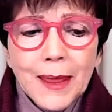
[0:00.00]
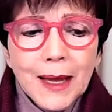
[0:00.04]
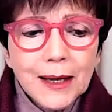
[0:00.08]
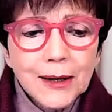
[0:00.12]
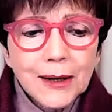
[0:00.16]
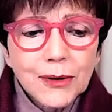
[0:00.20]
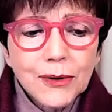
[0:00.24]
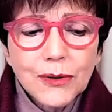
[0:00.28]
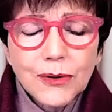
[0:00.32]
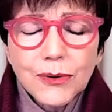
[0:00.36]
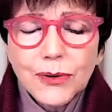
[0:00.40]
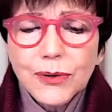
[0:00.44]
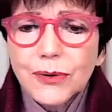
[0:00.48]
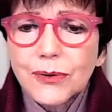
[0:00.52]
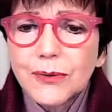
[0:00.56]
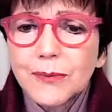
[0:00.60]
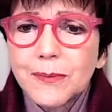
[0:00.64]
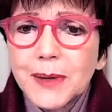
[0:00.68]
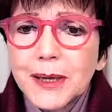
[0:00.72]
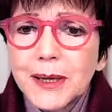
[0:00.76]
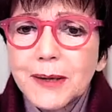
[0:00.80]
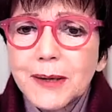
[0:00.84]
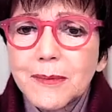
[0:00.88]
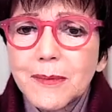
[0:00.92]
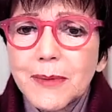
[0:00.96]
You should
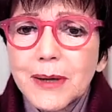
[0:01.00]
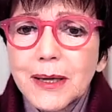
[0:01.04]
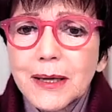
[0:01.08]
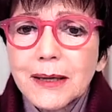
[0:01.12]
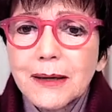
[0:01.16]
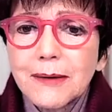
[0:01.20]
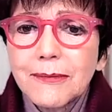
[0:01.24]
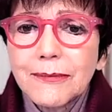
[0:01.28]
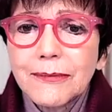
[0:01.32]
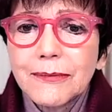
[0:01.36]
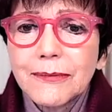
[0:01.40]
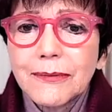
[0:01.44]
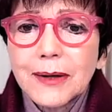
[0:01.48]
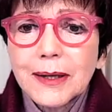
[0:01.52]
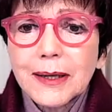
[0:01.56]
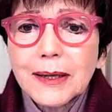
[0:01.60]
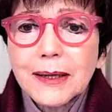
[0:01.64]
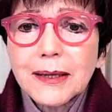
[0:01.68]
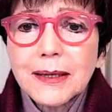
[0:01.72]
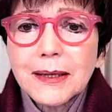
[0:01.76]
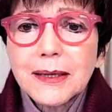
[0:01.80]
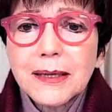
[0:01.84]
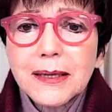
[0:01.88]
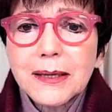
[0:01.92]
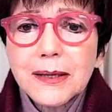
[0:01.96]
meet my friend
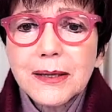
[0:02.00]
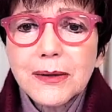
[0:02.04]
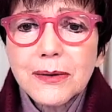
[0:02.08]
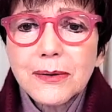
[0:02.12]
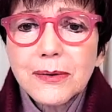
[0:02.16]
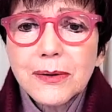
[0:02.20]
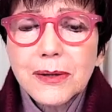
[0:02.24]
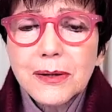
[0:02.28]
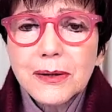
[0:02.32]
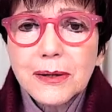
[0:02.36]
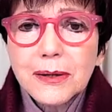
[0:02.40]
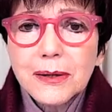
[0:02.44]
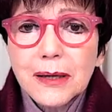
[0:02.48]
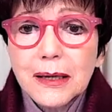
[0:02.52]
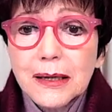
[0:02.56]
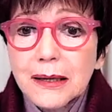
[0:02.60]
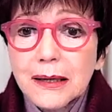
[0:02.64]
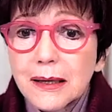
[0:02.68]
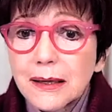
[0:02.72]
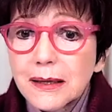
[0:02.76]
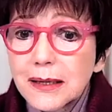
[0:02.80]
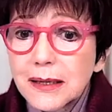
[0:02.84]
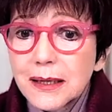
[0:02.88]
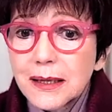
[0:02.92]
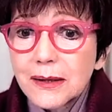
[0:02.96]
Susan." And I
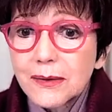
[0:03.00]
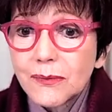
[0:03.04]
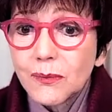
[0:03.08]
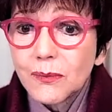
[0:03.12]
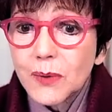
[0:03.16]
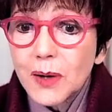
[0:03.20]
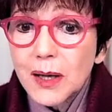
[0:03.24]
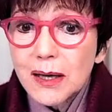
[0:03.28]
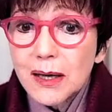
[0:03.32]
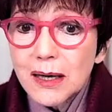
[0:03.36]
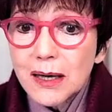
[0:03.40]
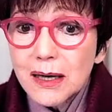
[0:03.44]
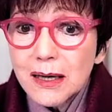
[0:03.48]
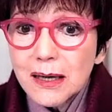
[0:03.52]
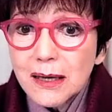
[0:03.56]
said, "Why?"